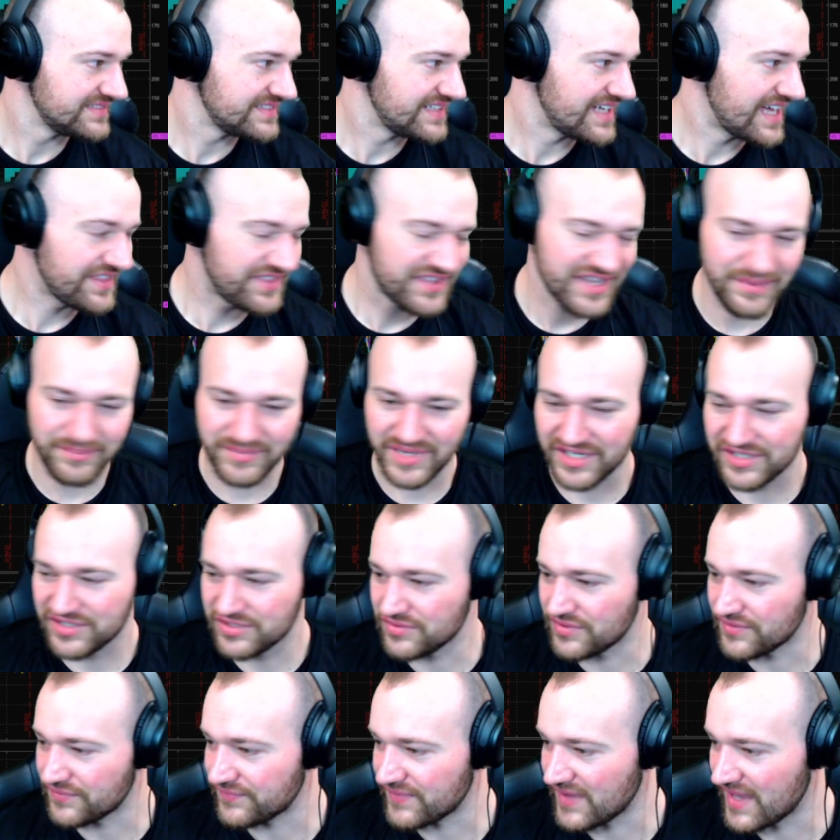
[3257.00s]
I think I'm going to do
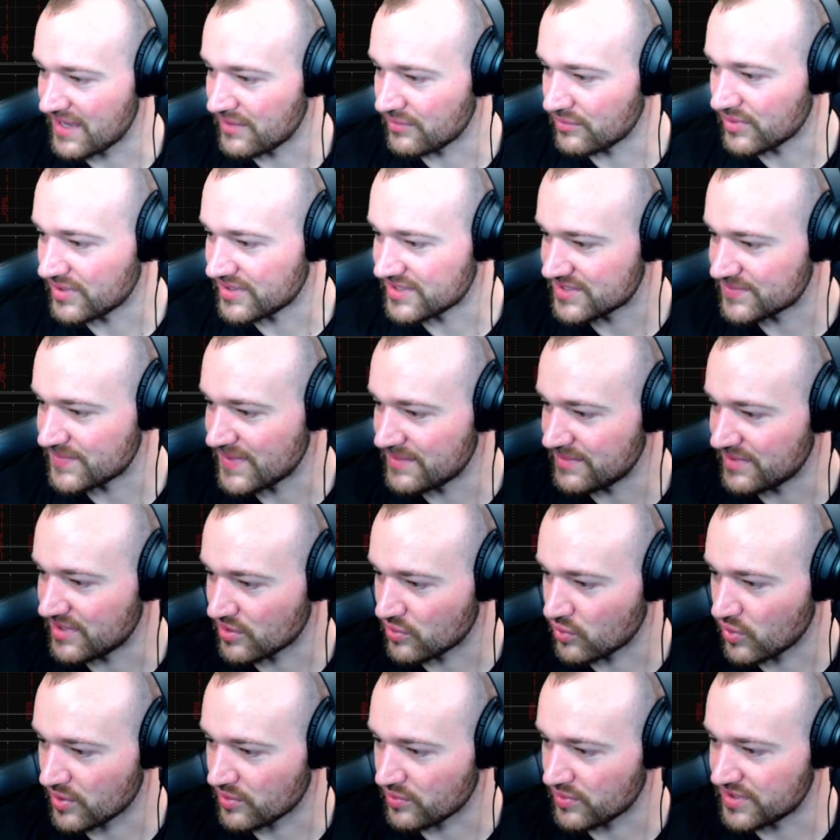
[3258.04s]
the FANG ones maybe in a
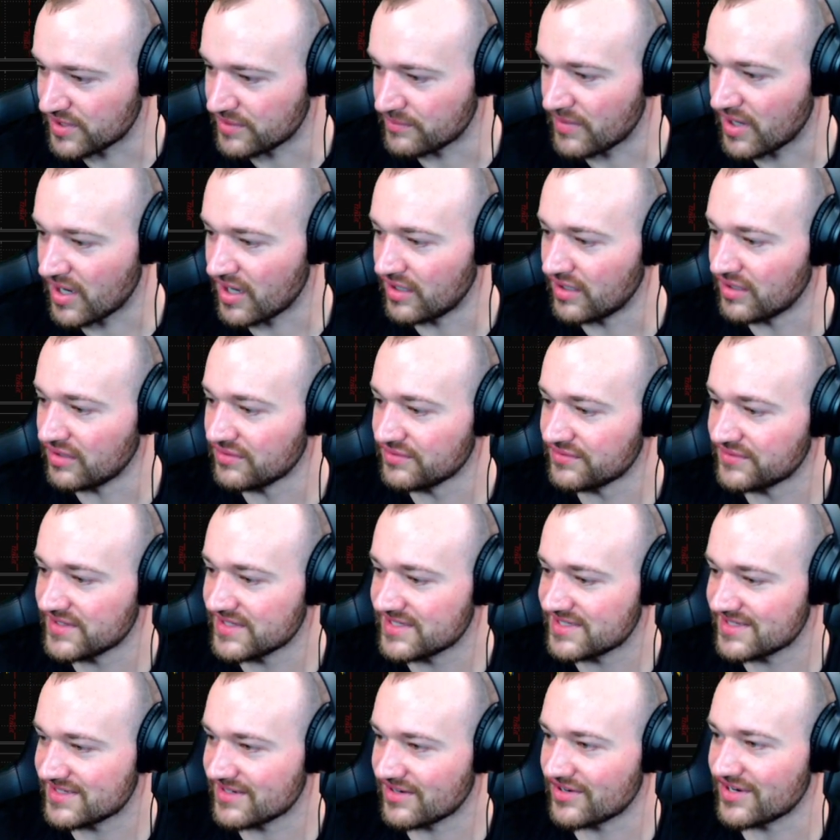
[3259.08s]
quick one tomorrow.
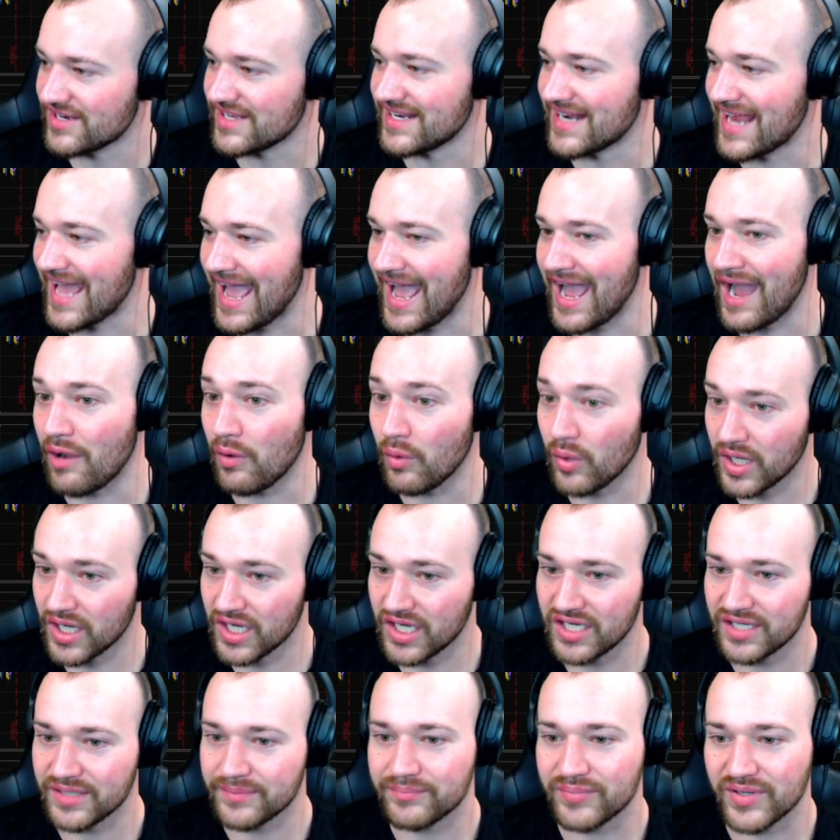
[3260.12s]
This is already an
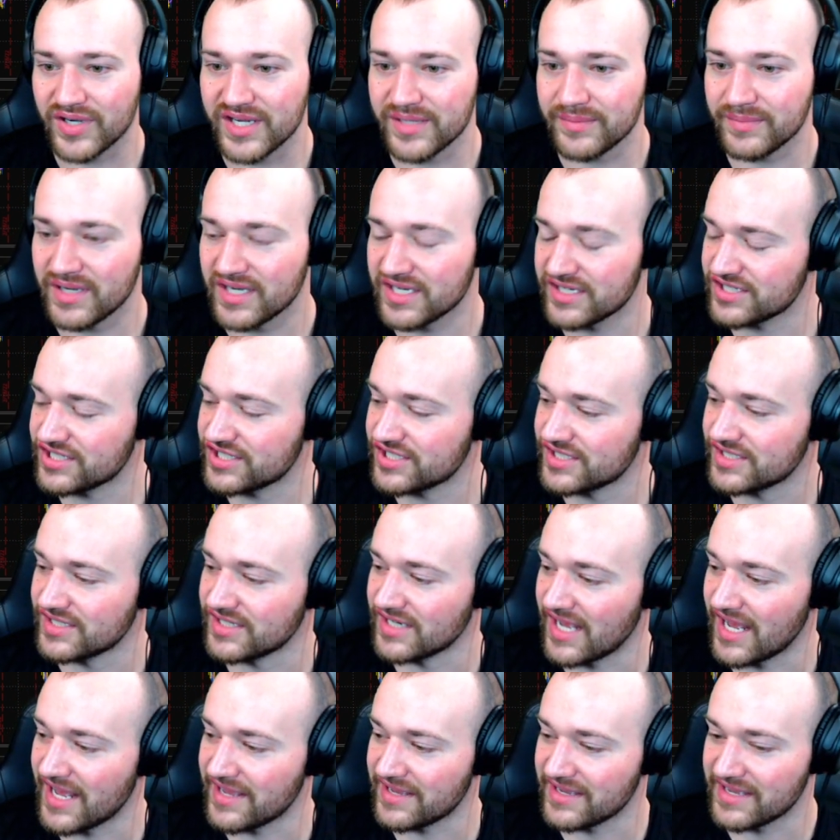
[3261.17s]
hour, pretty much.
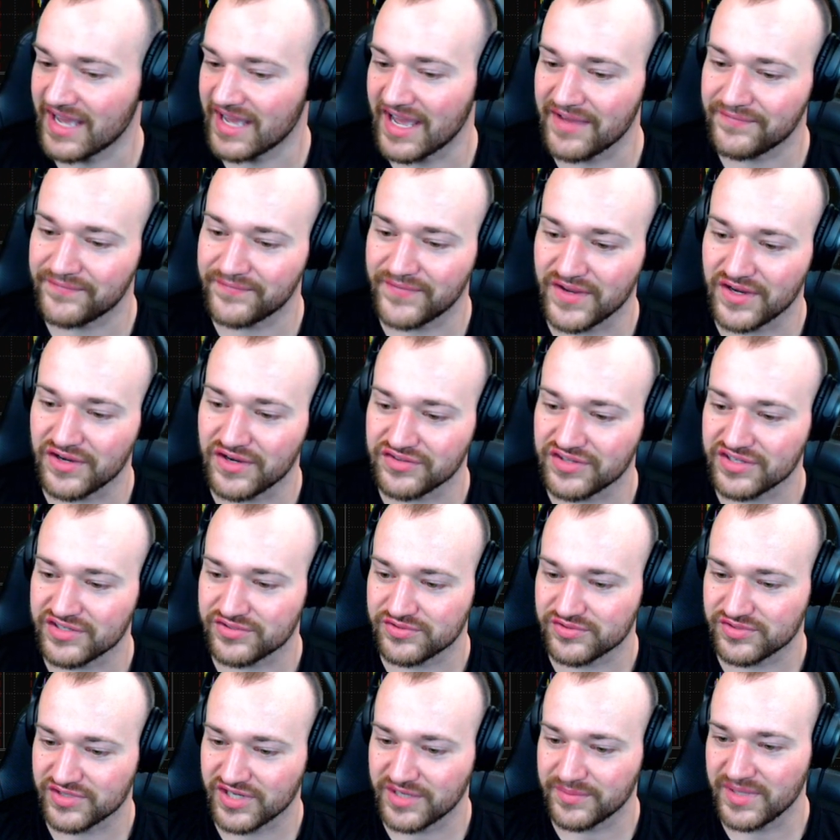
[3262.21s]
I figured this
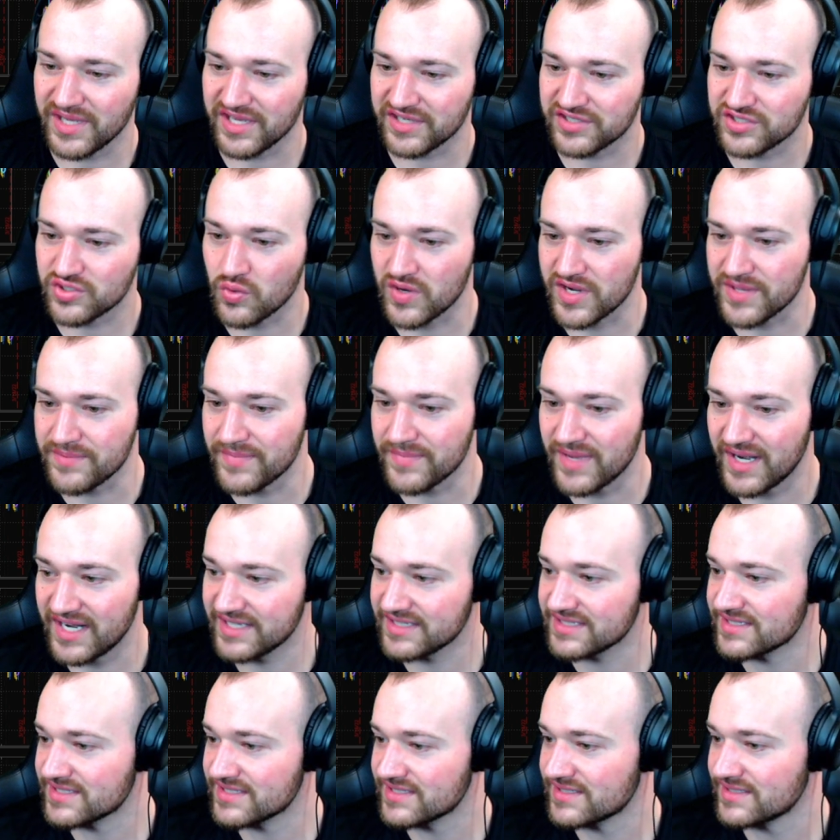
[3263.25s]
was going to be like 20
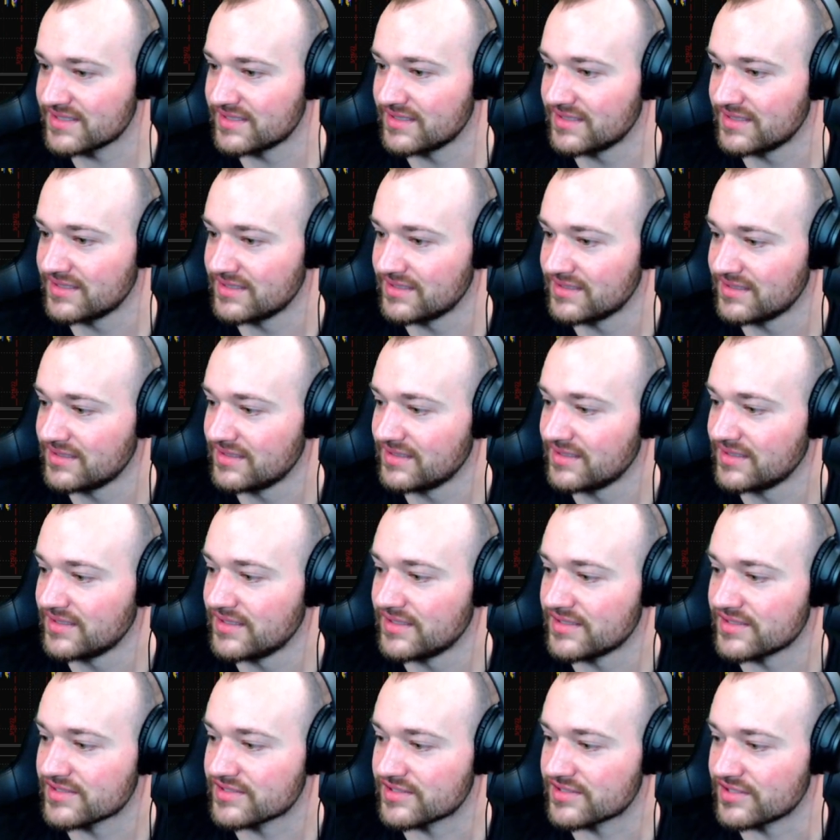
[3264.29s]
minutes.
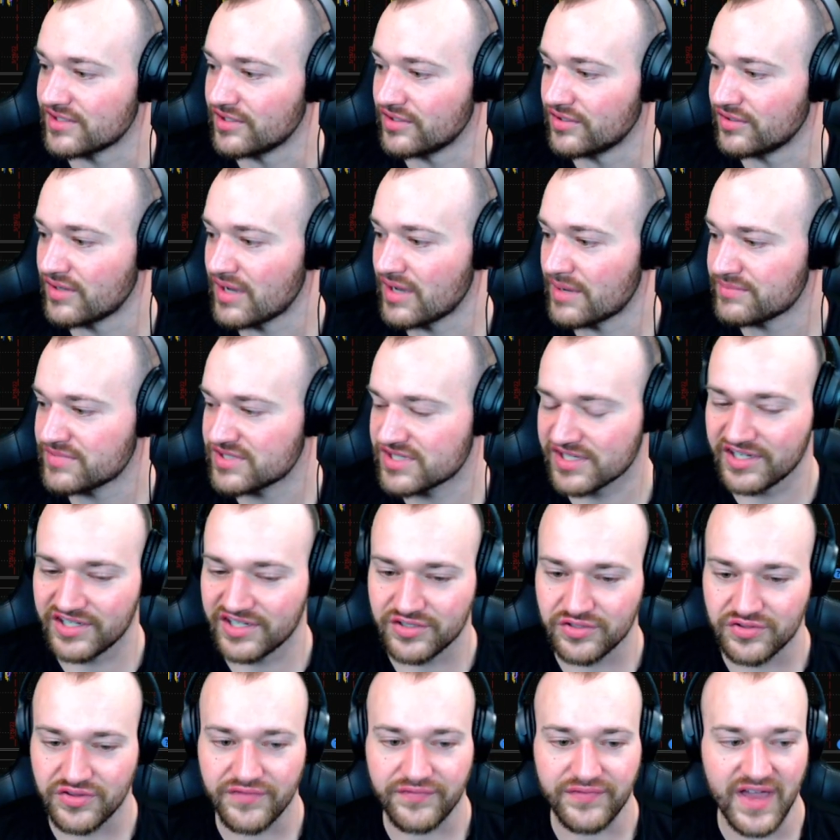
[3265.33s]
So I'm just going
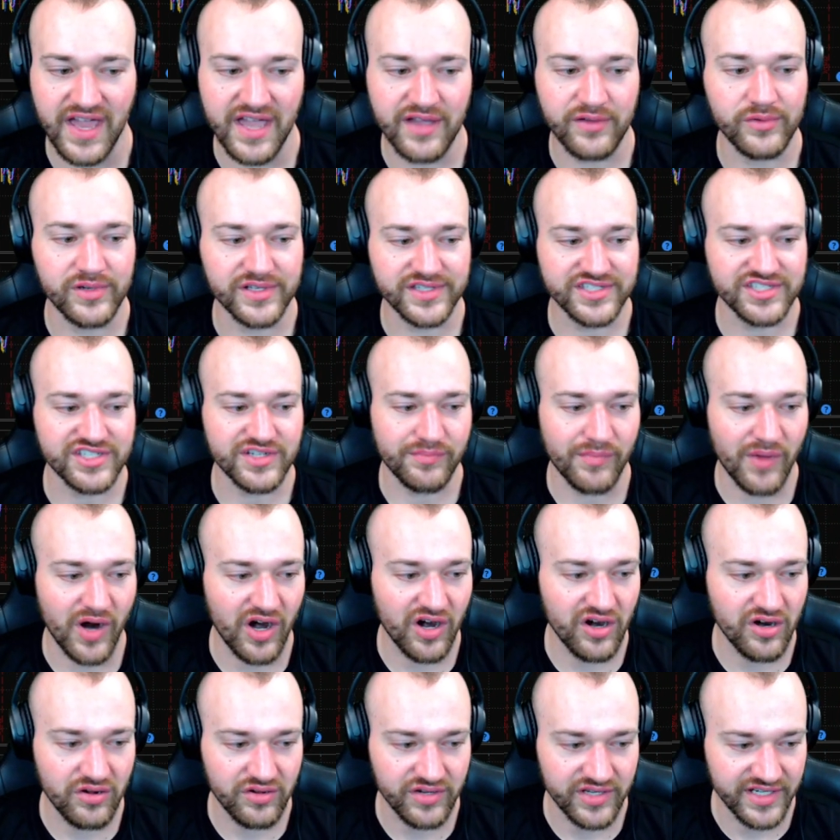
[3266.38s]
to do the FANG ones
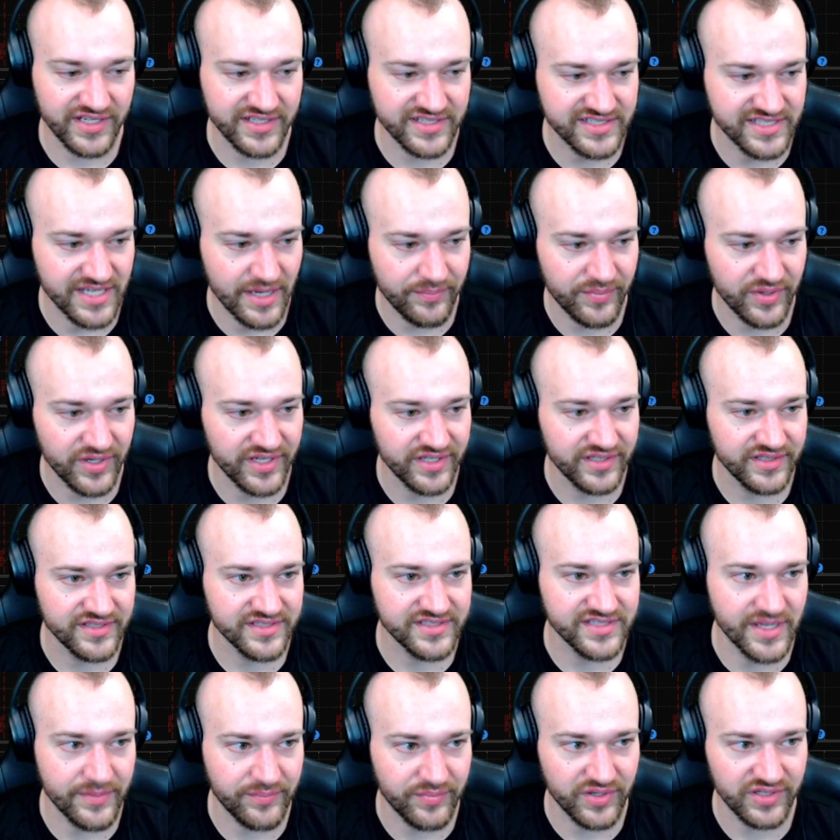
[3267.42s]
tomorrow in a separate
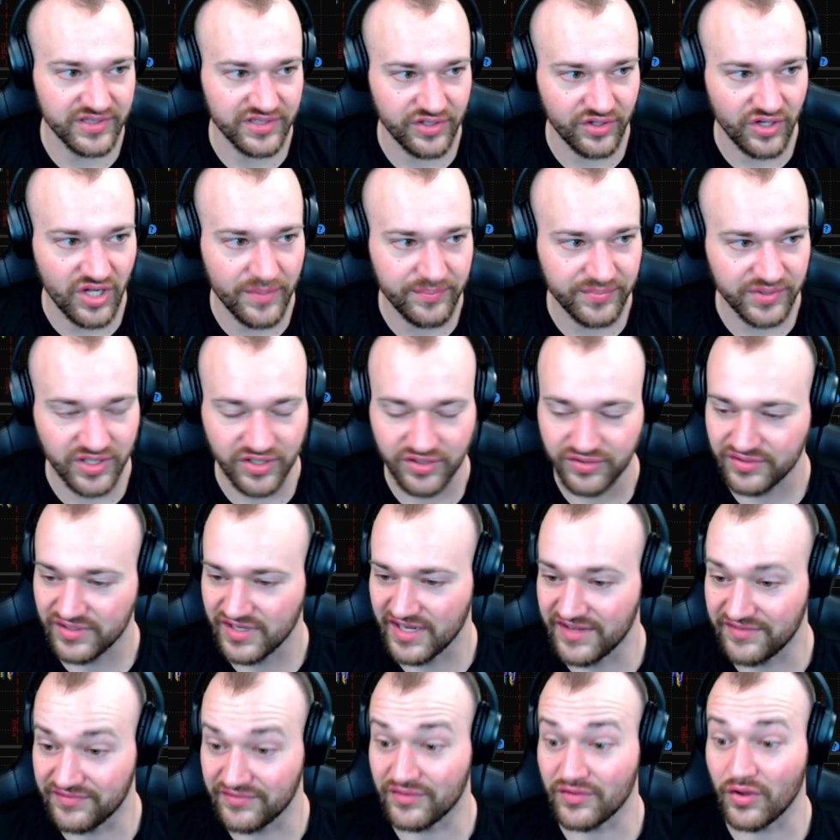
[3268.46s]
little upload.
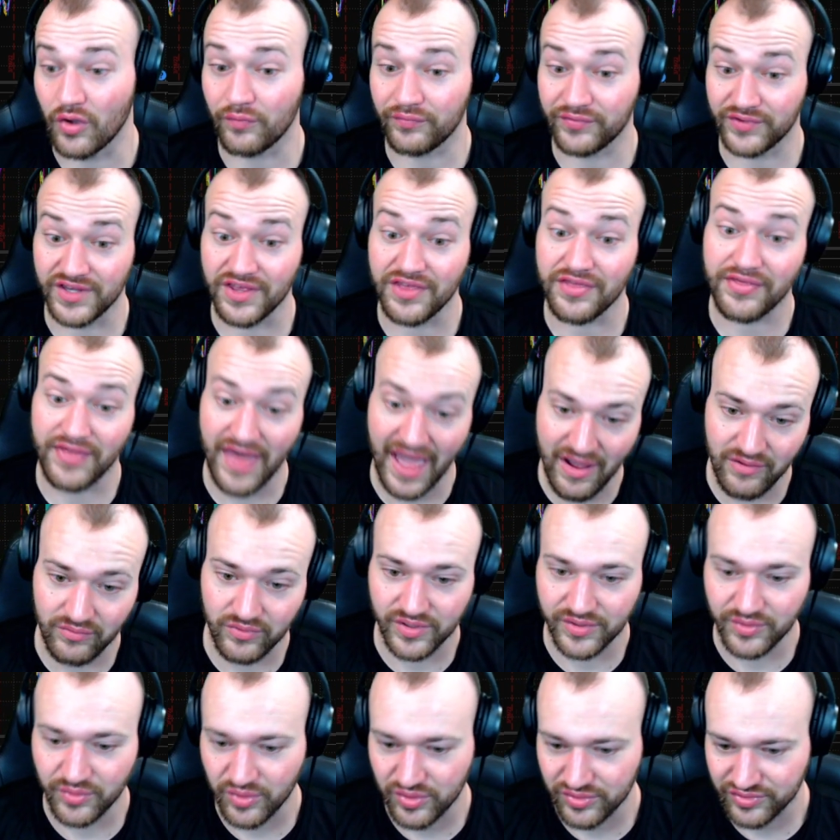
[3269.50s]
And hopefully that
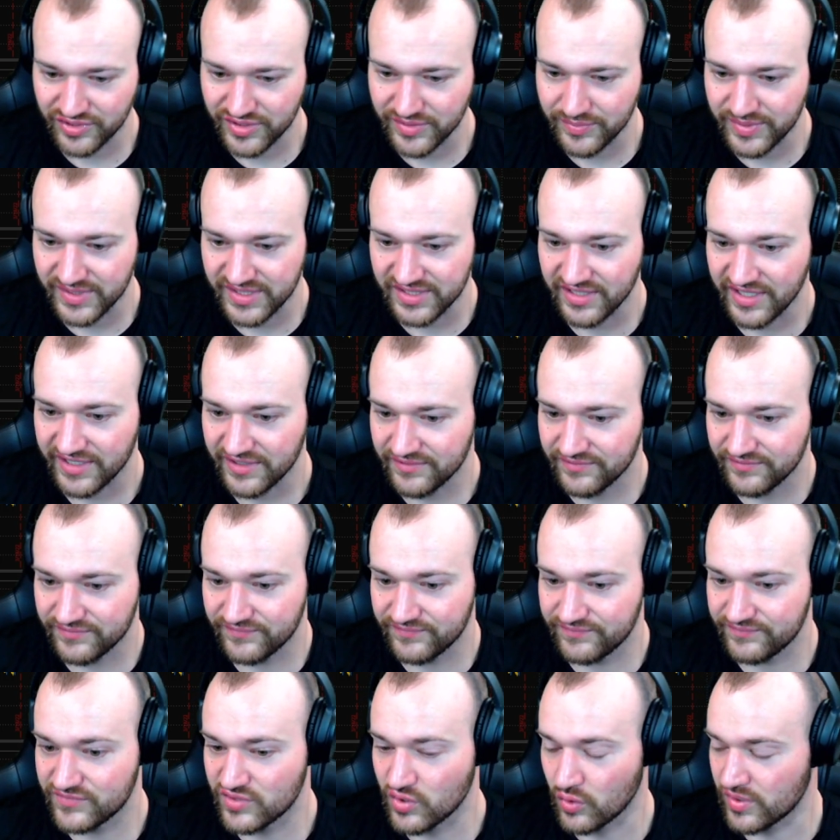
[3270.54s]
one will only be like
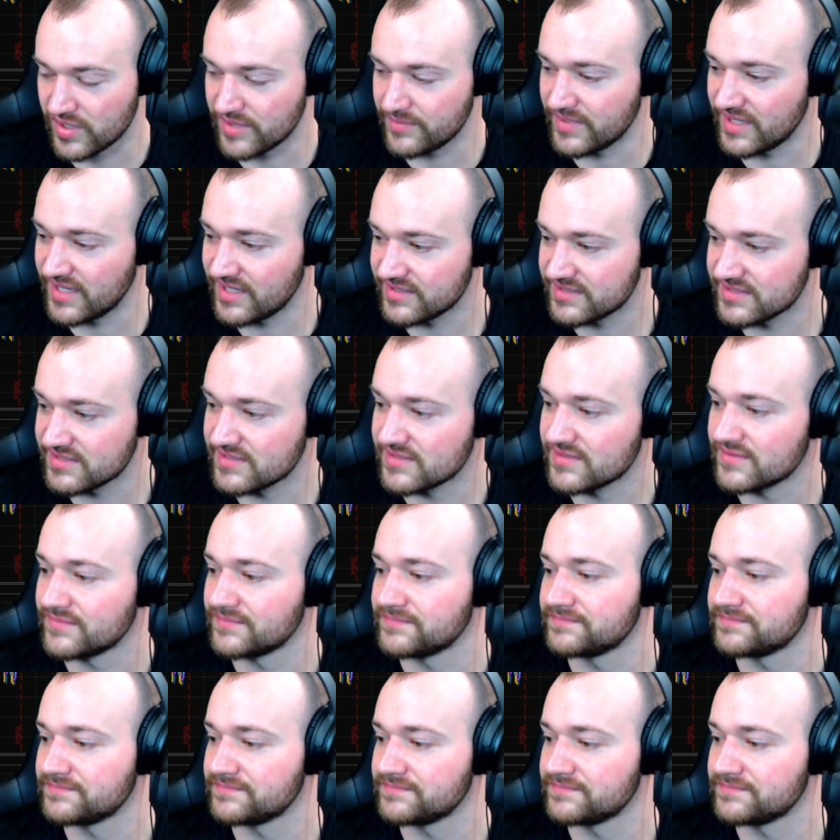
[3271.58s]
20 minutes.